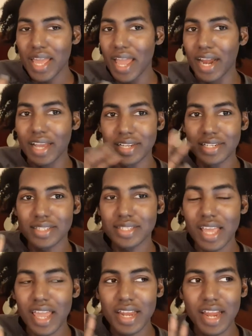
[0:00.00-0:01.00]
And I
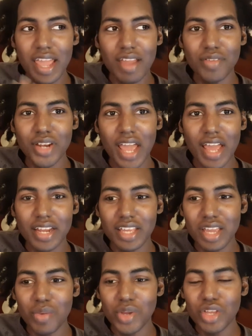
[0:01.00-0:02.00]
understand that every now and
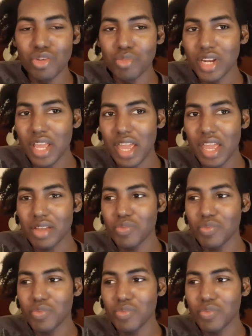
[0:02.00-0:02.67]
again with human hair,